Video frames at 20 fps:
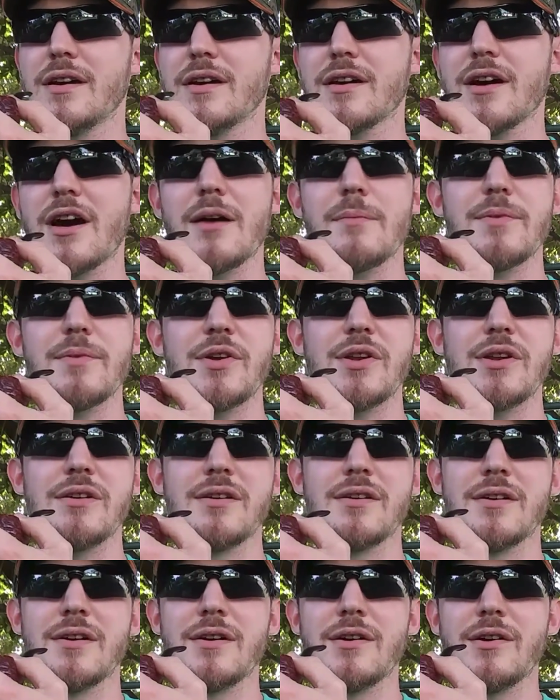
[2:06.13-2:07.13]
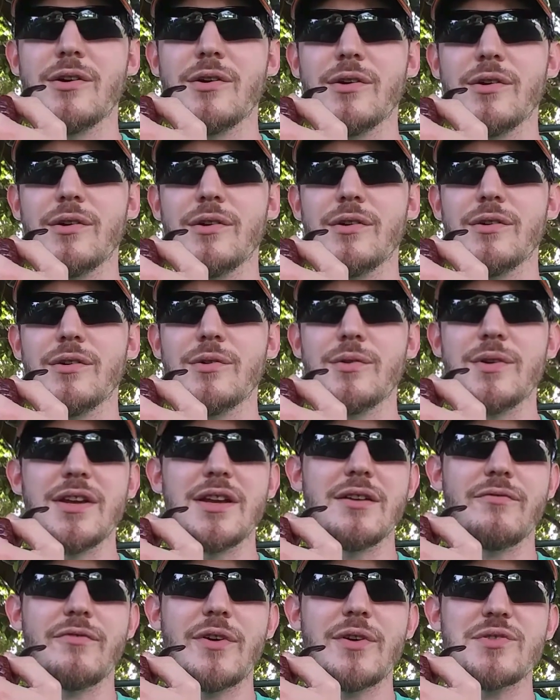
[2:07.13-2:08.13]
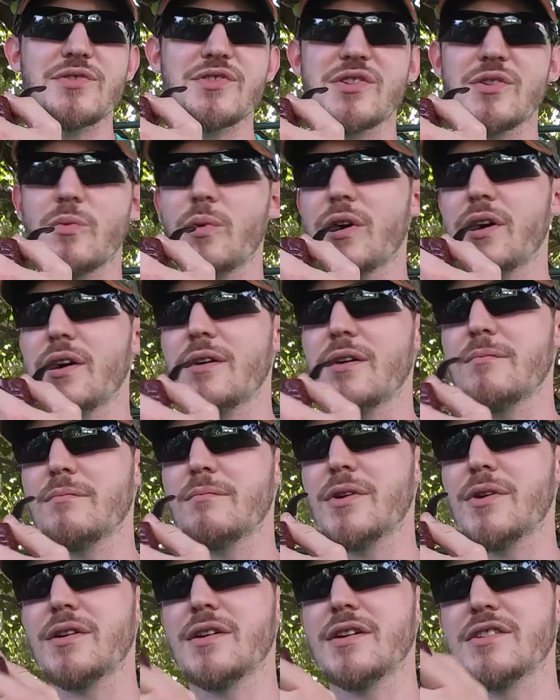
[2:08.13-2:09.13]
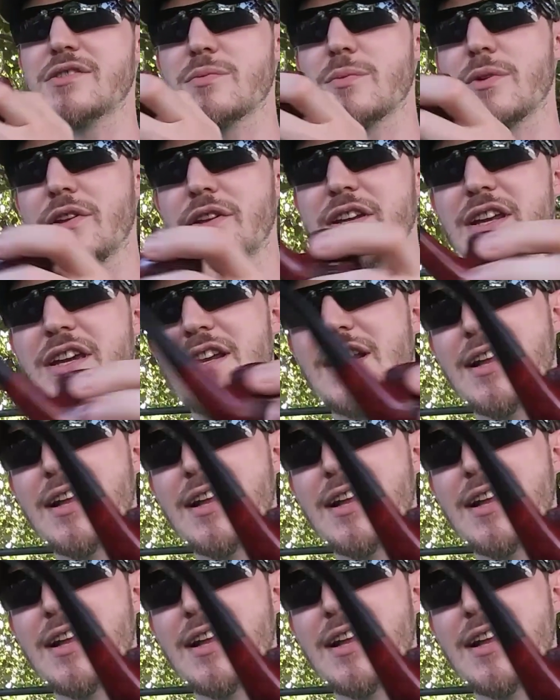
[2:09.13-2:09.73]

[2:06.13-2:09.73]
copied or who did it first or what, but it's really neat.